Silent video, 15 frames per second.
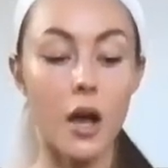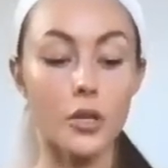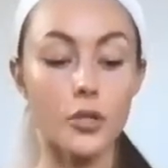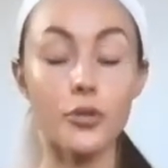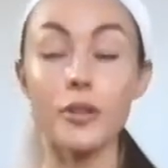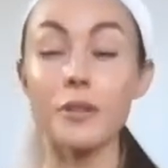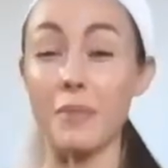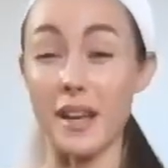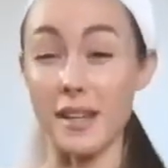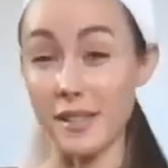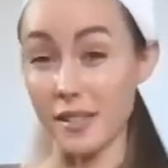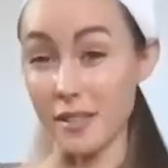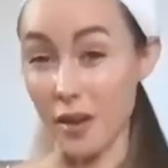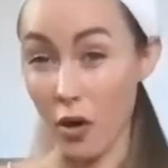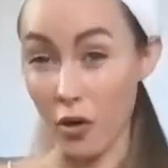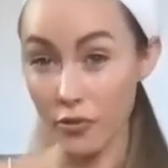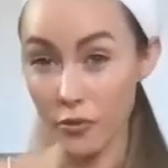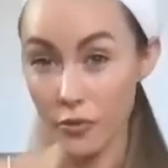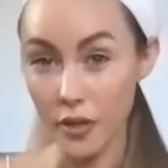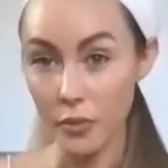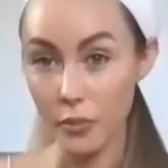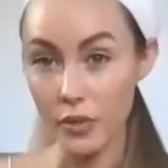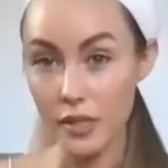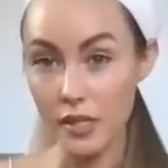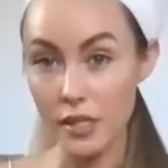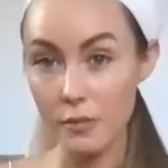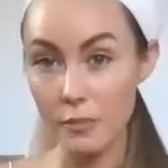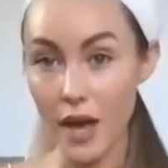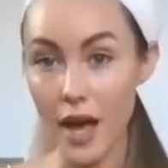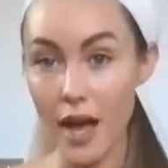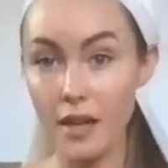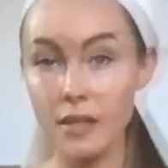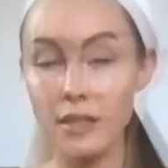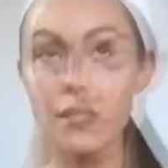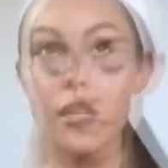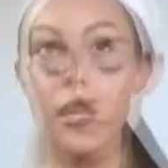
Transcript: treat myself with respect.